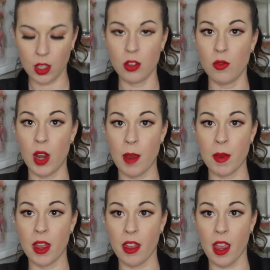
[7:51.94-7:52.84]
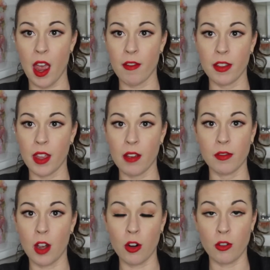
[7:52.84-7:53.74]
you name it, they have it. They
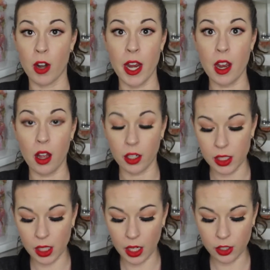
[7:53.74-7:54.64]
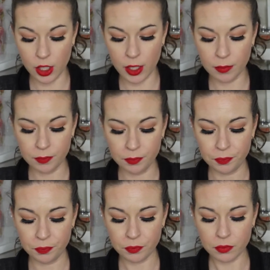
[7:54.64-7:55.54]
have a great color selection.
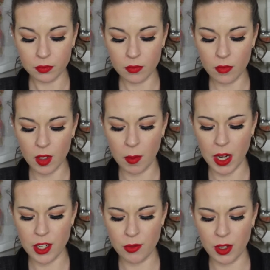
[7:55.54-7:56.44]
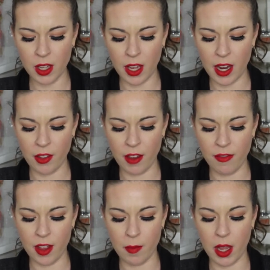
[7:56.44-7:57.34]
But I just really like how they
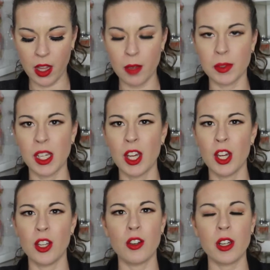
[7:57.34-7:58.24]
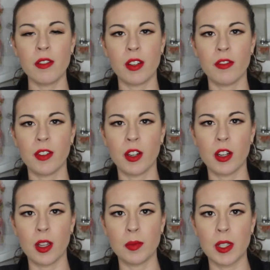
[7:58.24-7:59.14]
feel on my lips. You could even fill
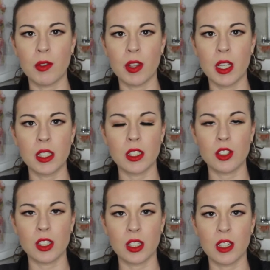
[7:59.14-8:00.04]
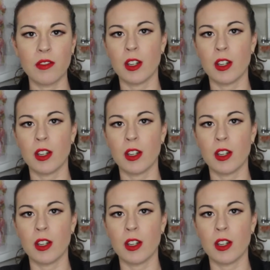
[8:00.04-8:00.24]
your lips in with these and just leave